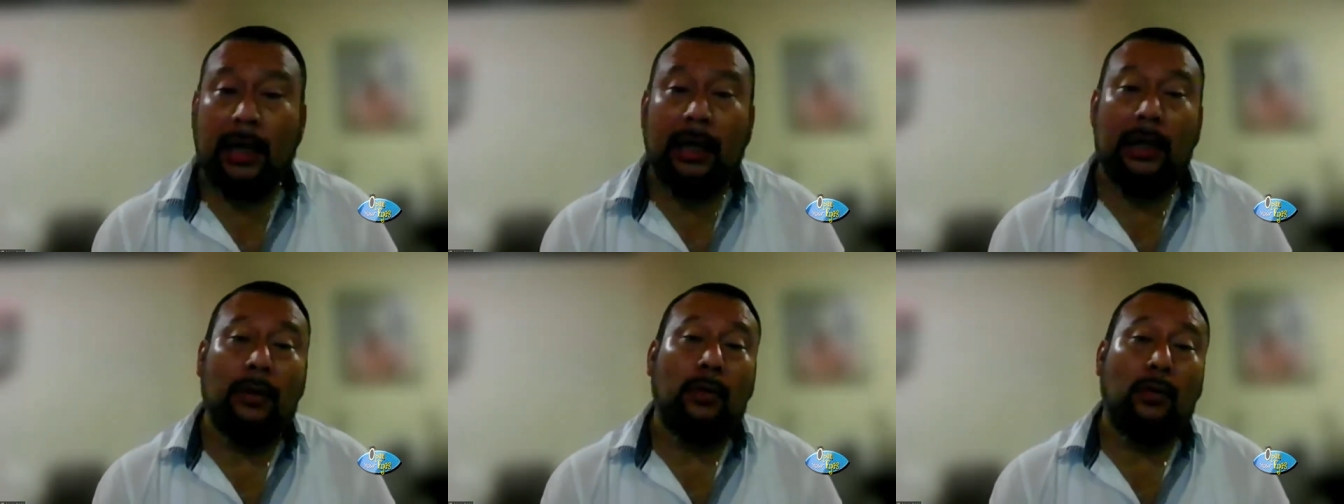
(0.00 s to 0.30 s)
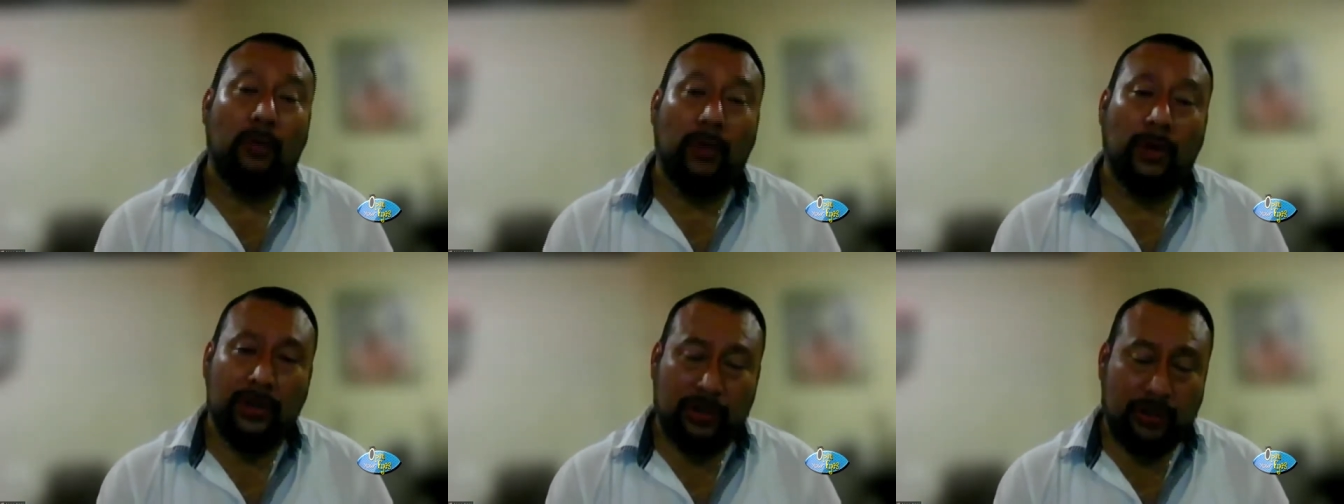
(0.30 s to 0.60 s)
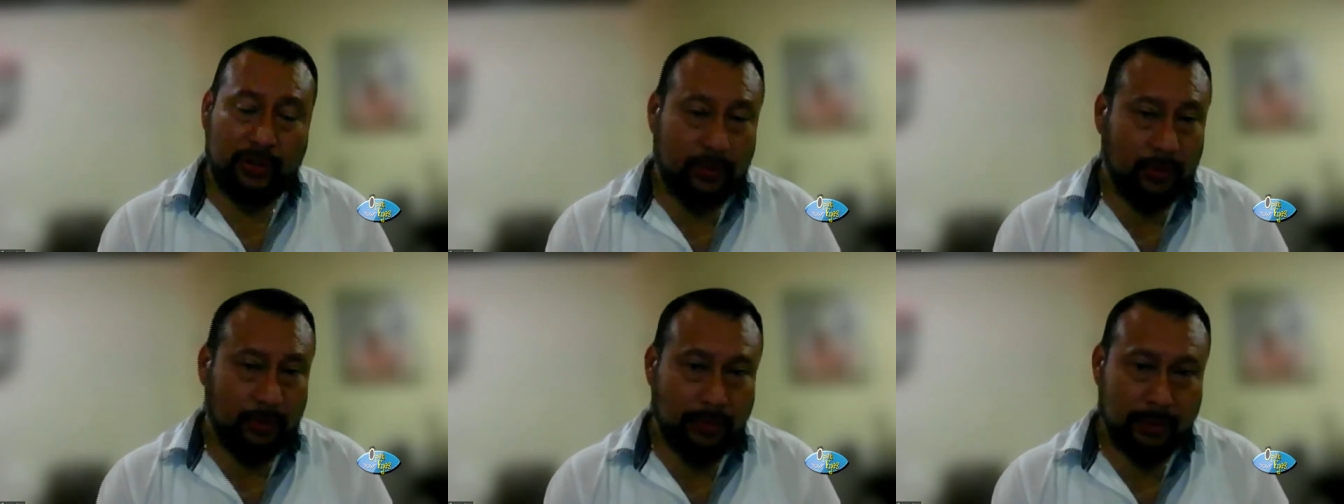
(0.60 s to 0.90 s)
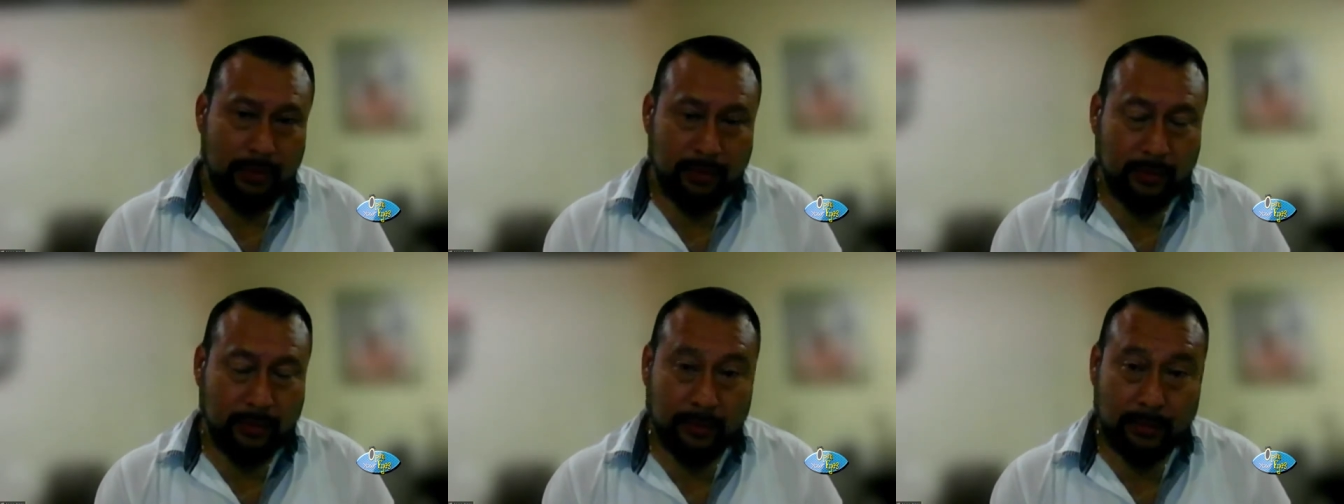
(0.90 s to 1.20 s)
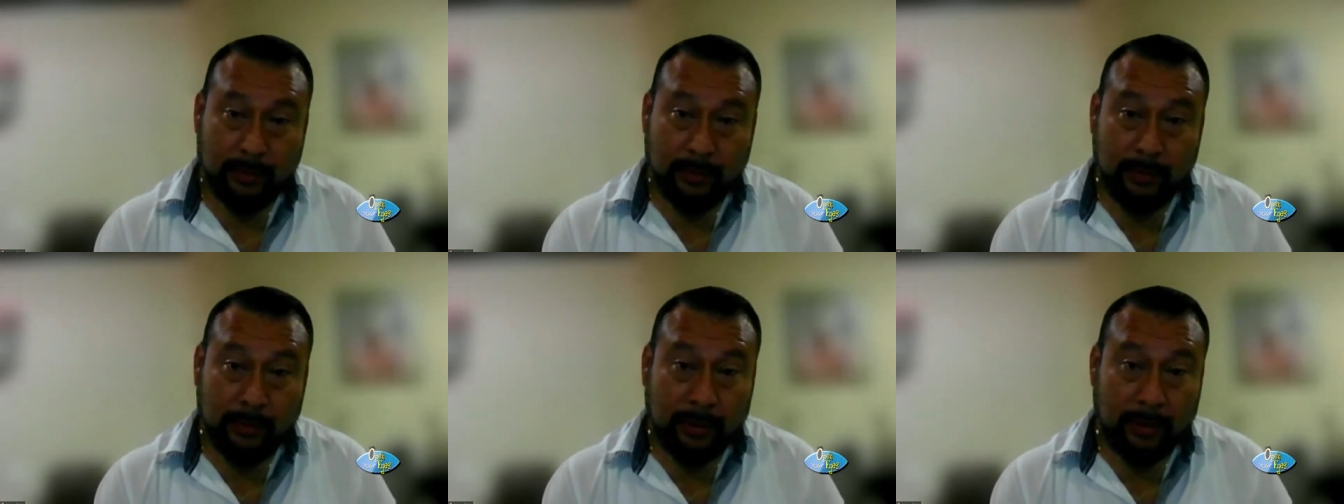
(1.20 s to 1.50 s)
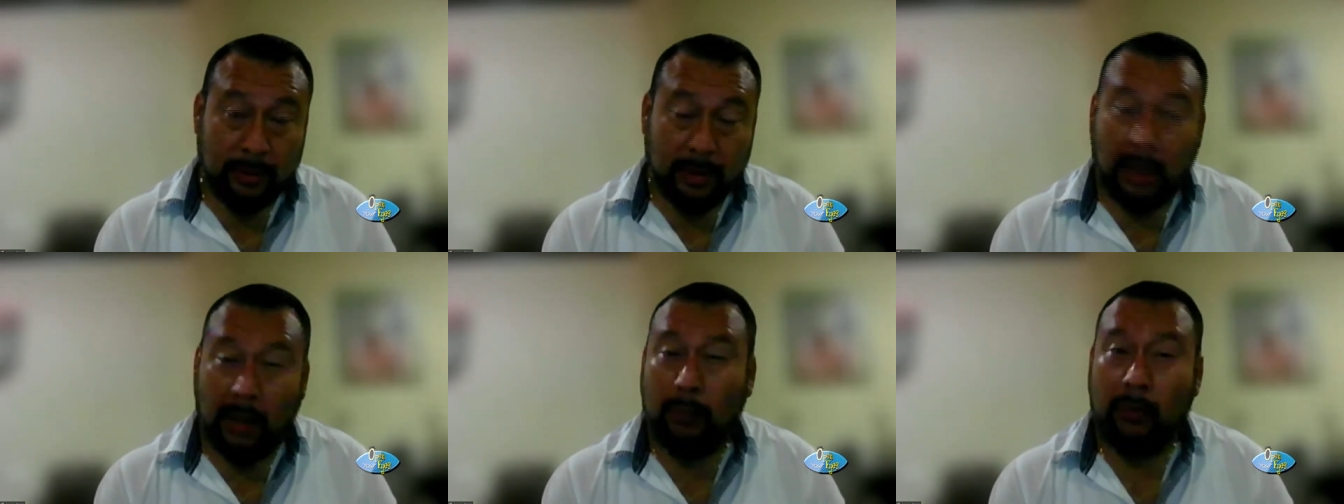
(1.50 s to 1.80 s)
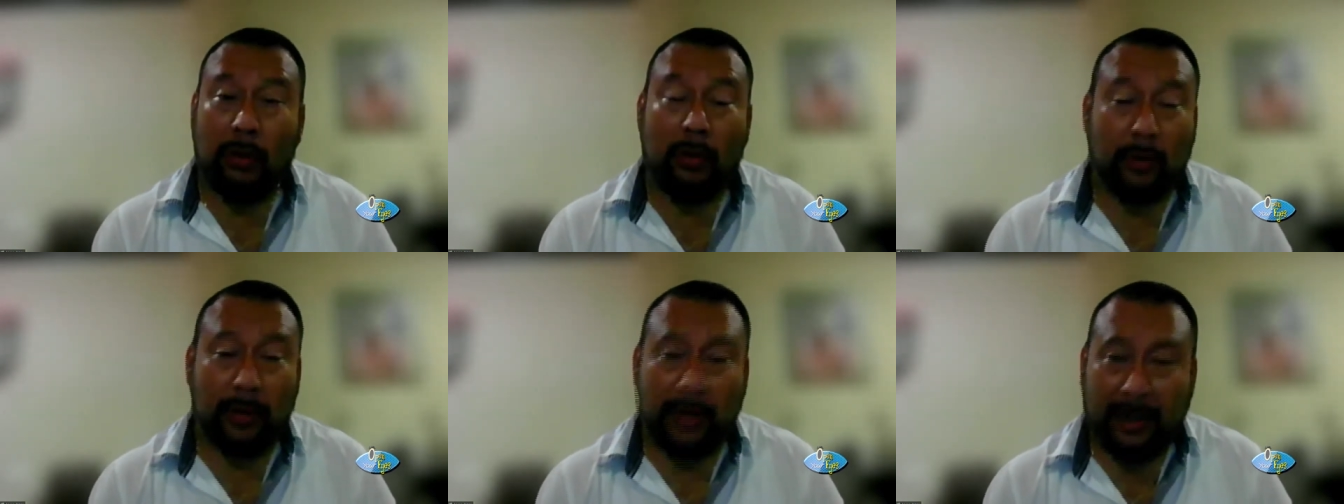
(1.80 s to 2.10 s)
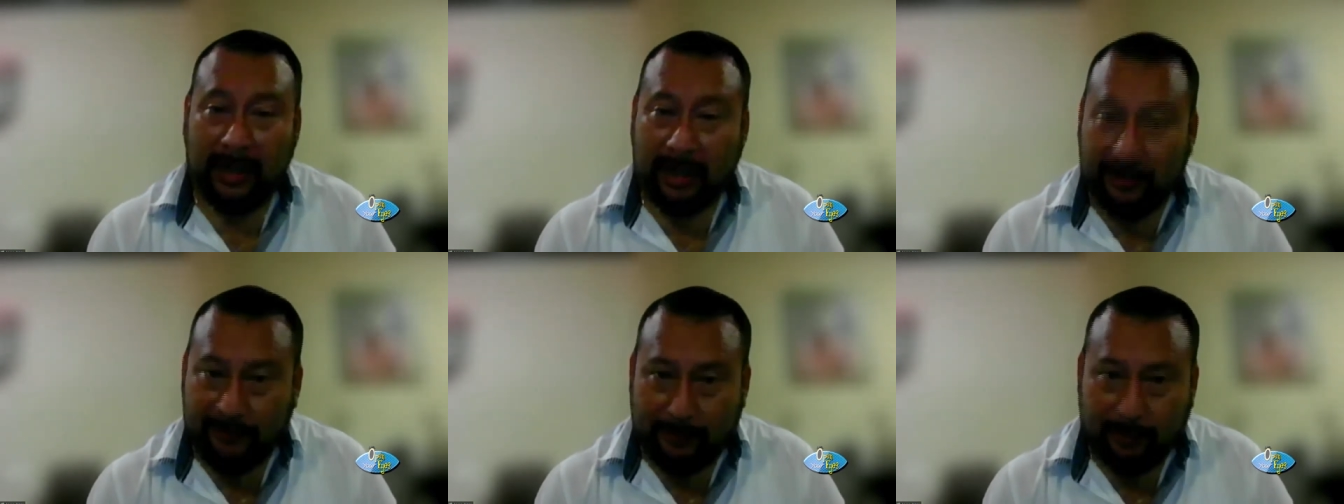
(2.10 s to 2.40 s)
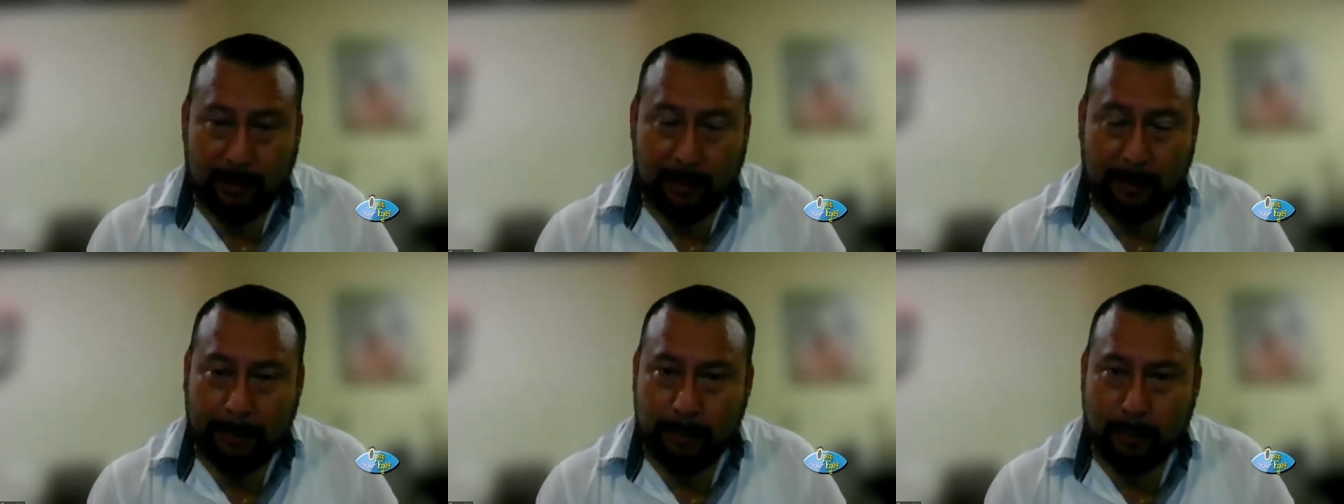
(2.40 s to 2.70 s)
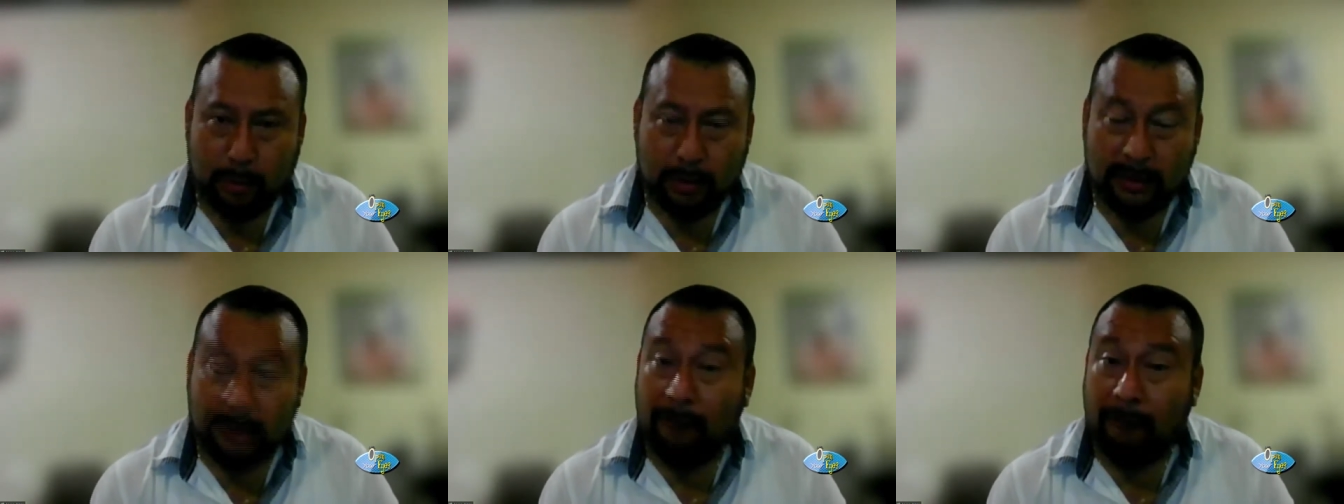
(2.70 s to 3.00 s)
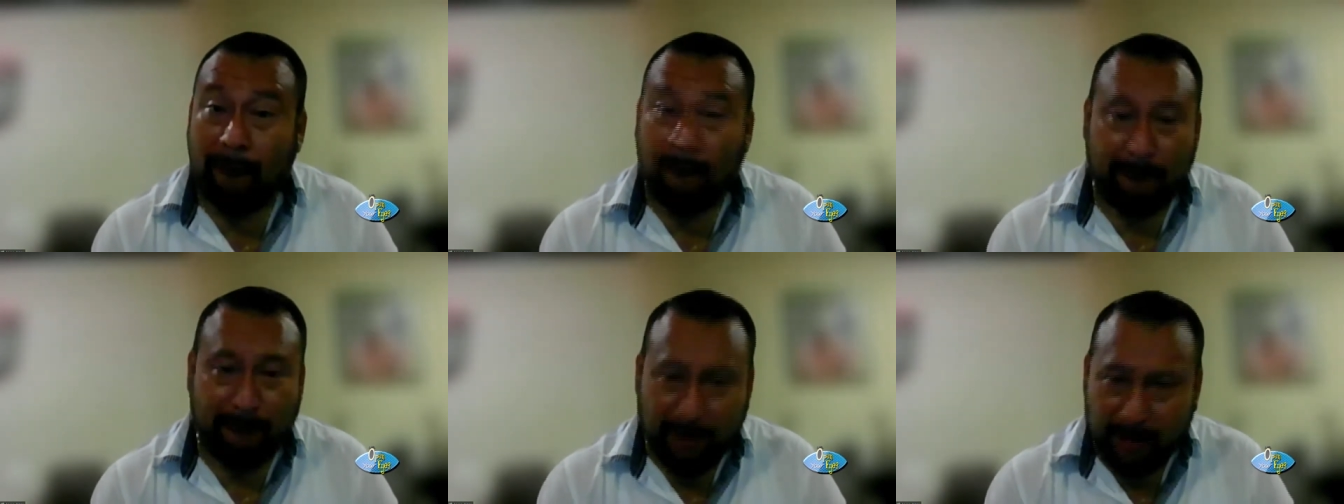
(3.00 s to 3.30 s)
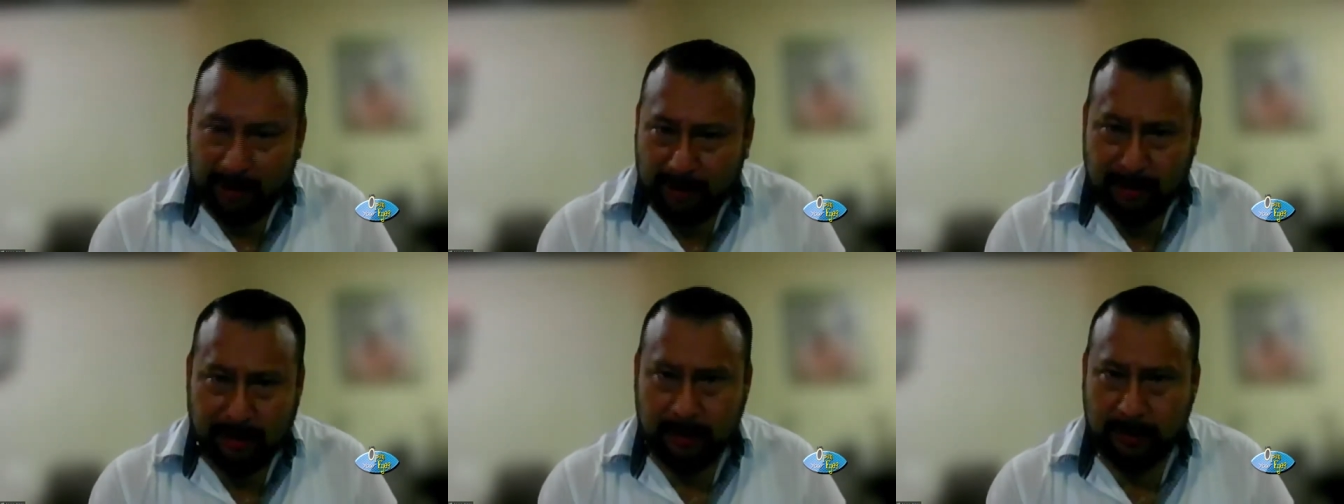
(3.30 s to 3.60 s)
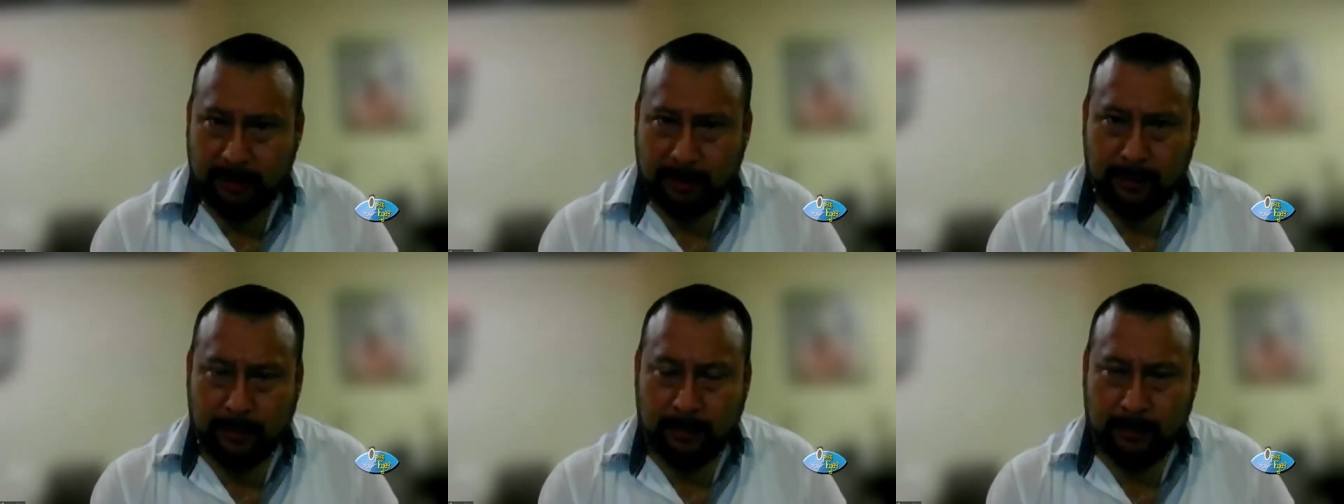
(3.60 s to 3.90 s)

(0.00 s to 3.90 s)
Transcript: I wish, though, that we could have our ports filled